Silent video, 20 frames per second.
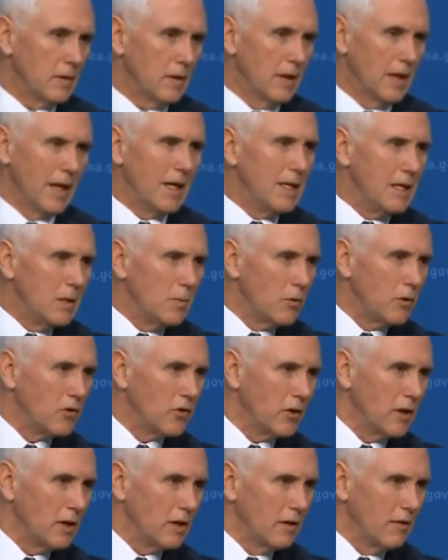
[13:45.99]

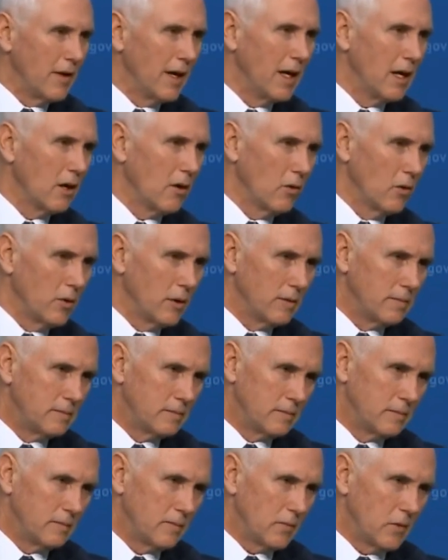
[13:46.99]
90% of heroin
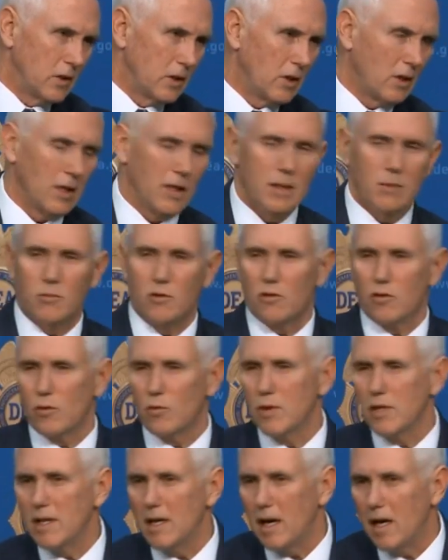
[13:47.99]
that claims
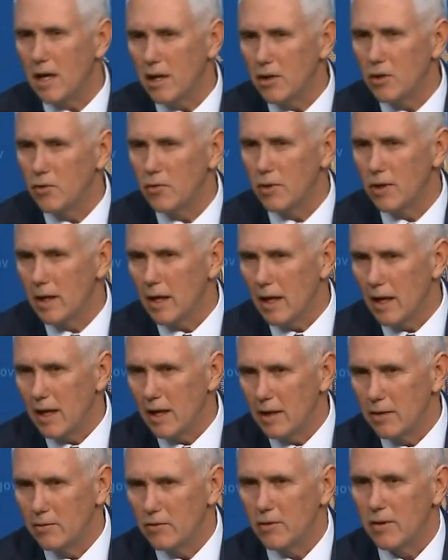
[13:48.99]
300
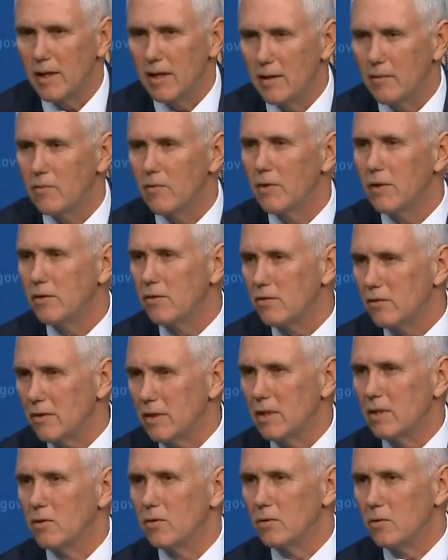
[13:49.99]
lives every
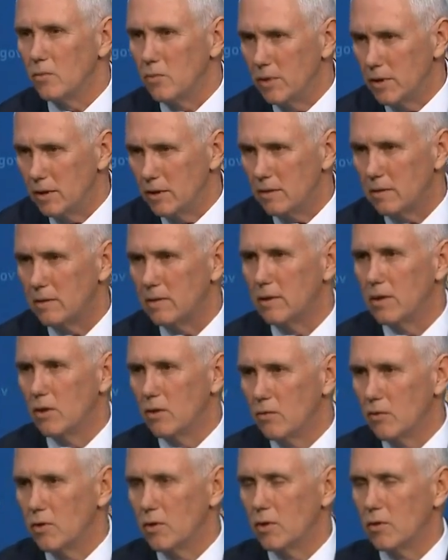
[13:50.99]
single week in
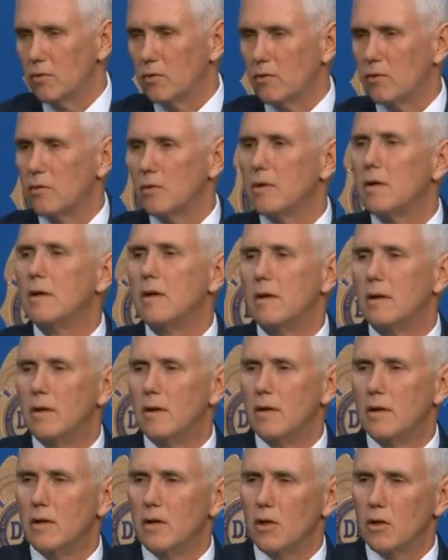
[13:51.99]
overdoses
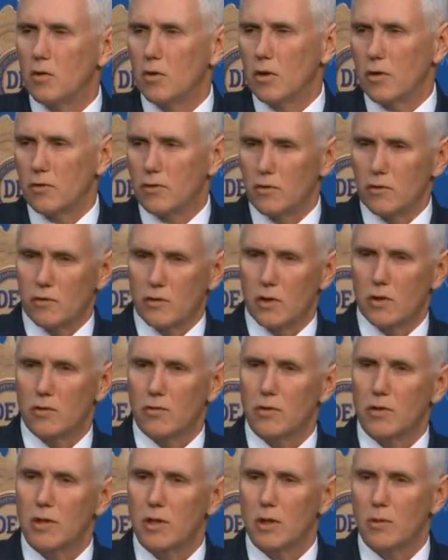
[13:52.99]
across this
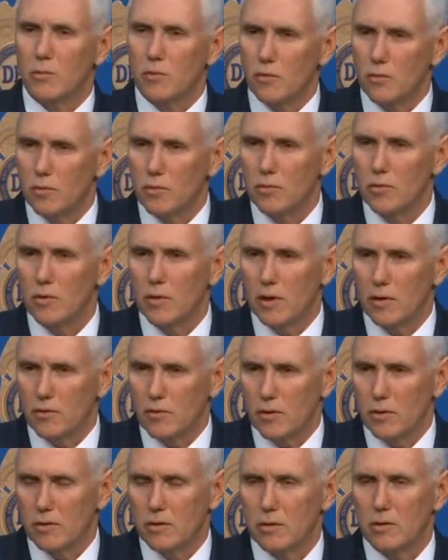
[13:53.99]
country comes through our
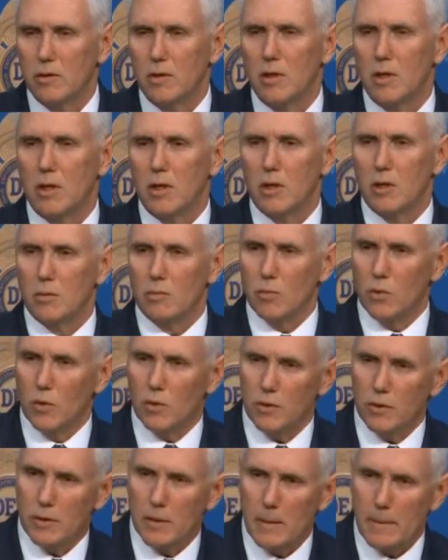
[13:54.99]
southern
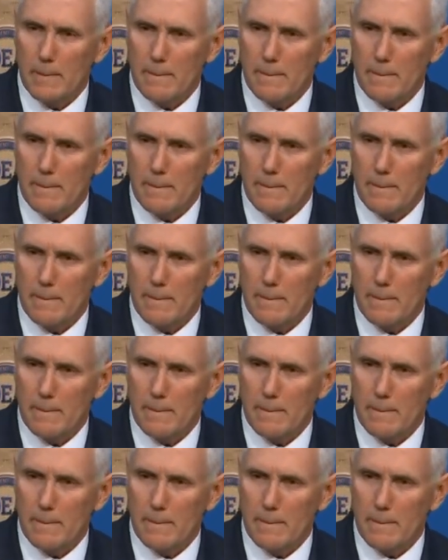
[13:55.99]
border.